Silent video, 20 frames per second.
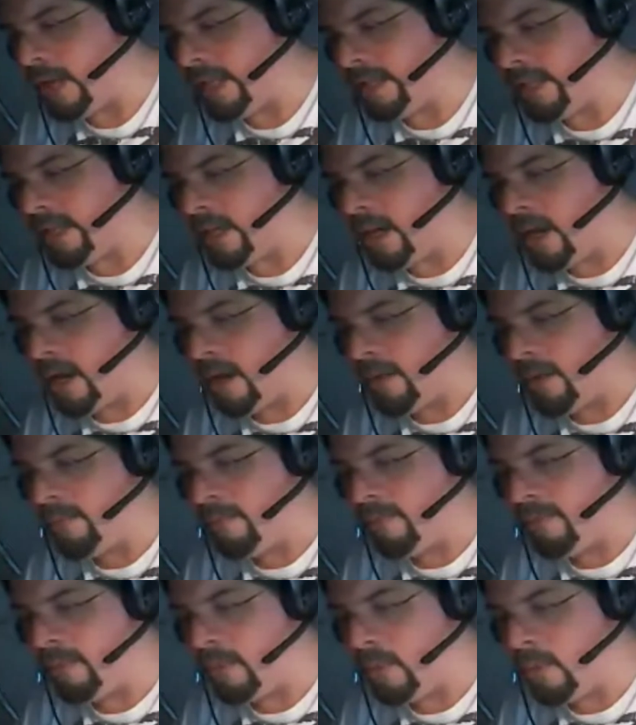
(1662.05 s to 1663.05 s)
get the
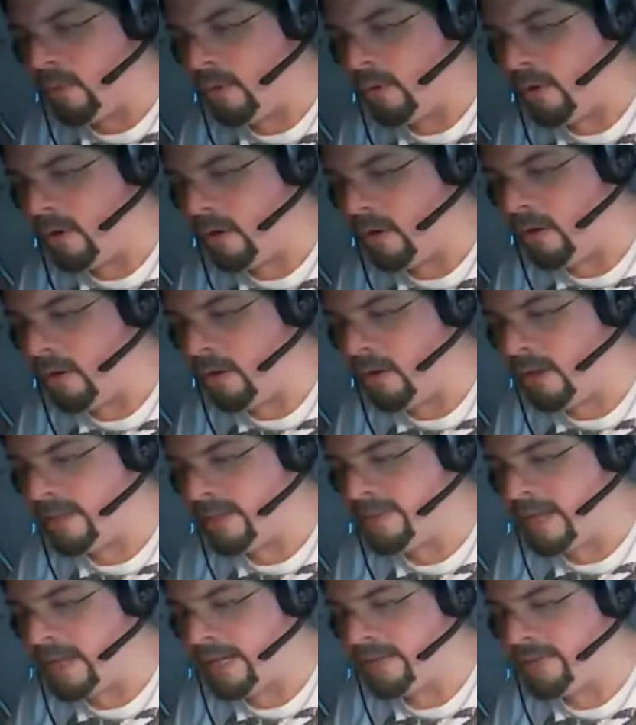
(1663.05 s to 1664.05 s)
ob for
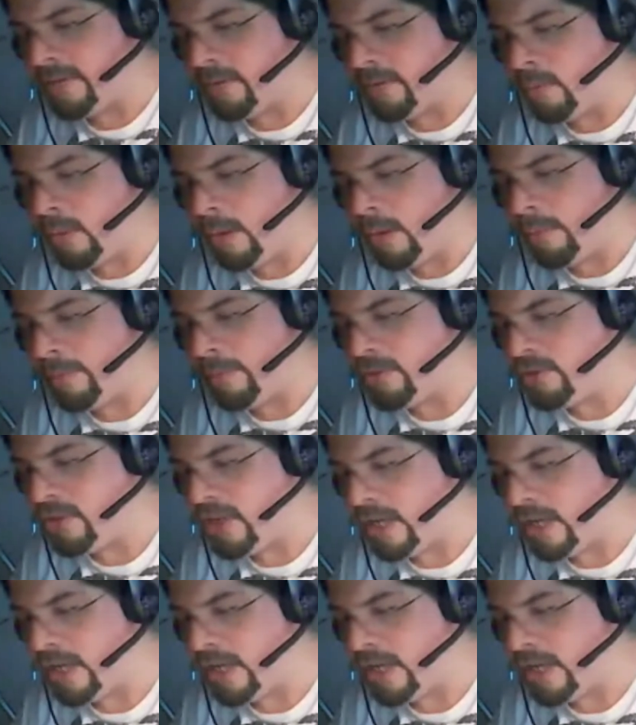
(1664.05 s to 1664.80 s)
the size of the weapon